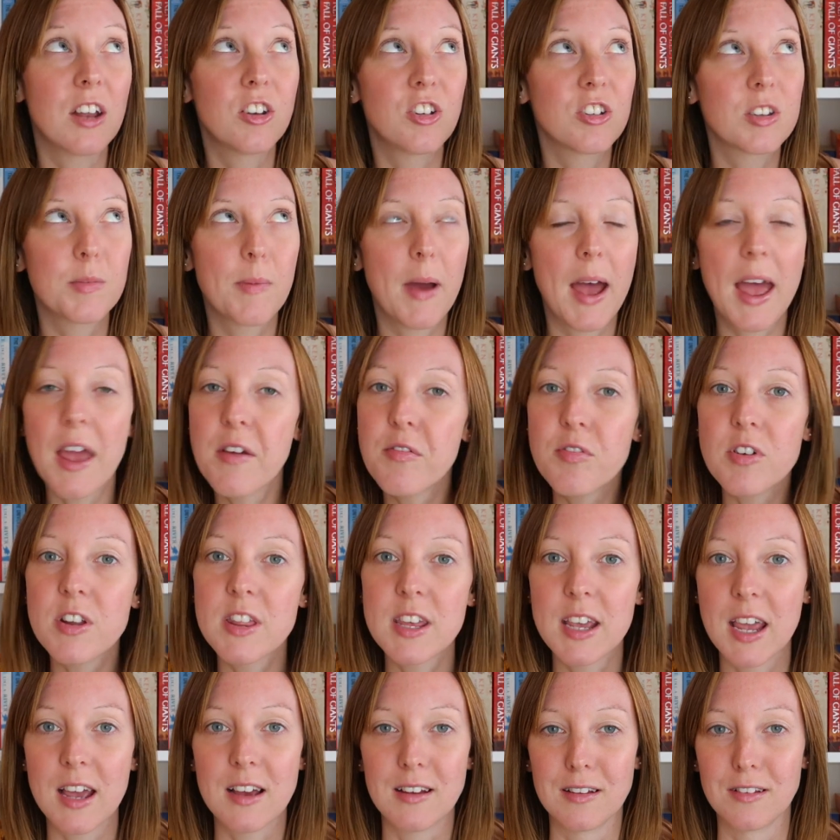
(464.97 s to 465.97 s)
just about
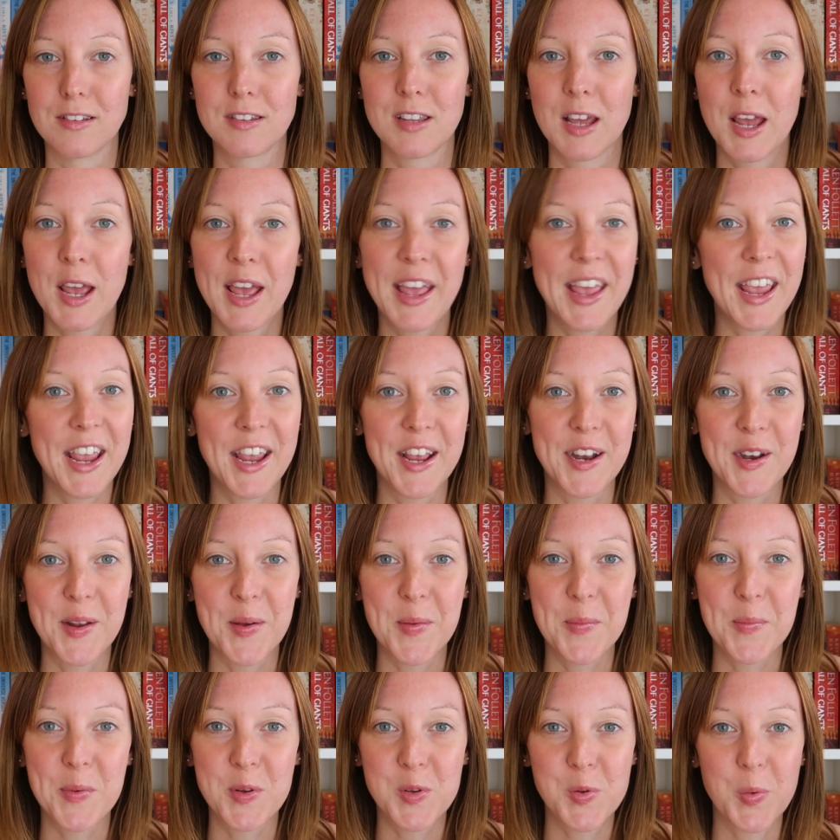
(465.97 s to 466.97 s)
everything else
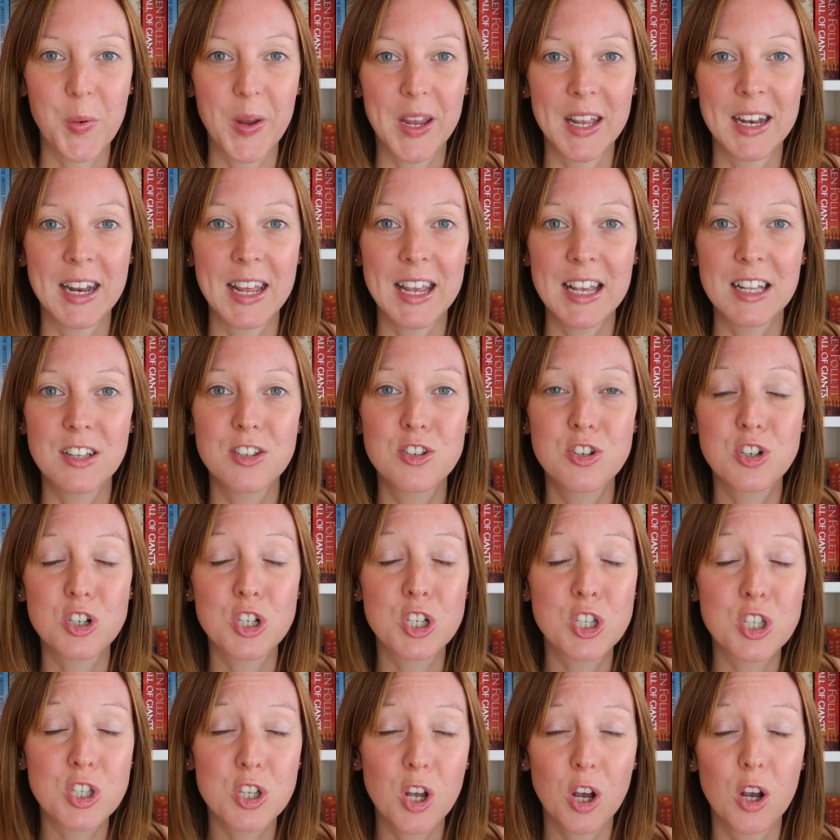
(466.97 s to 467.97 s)
in between. It's
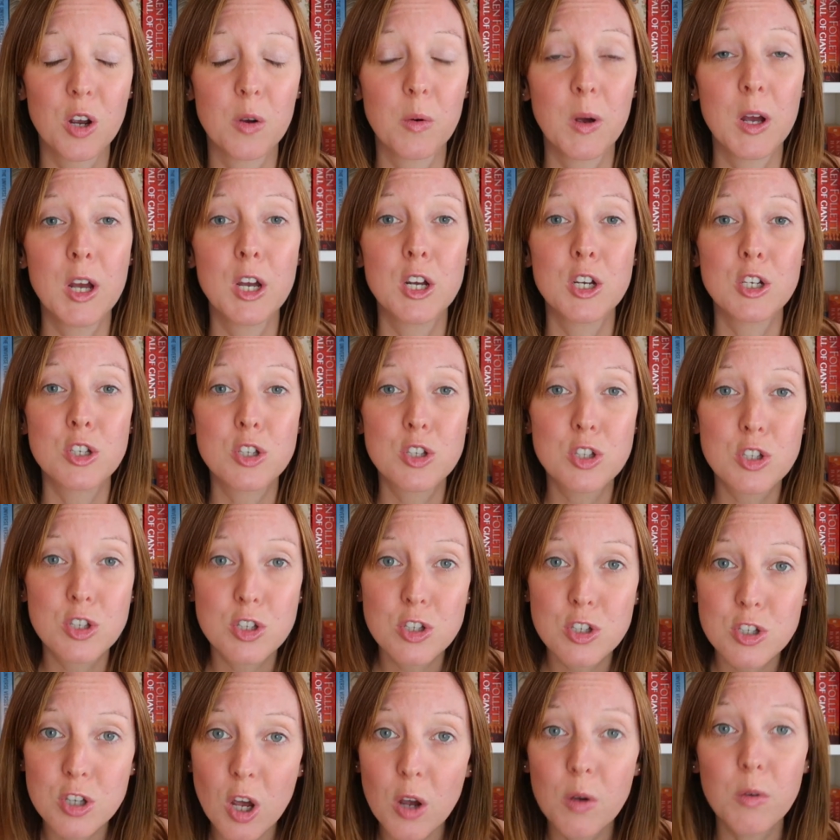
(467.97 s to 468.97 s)
just so,
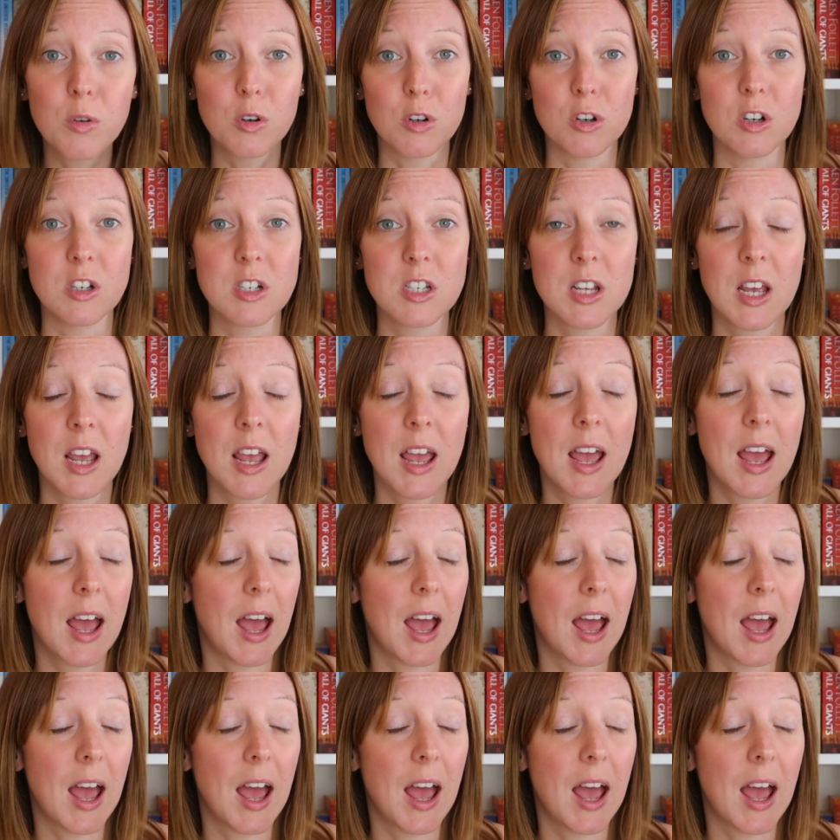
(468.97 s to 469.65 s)
so good.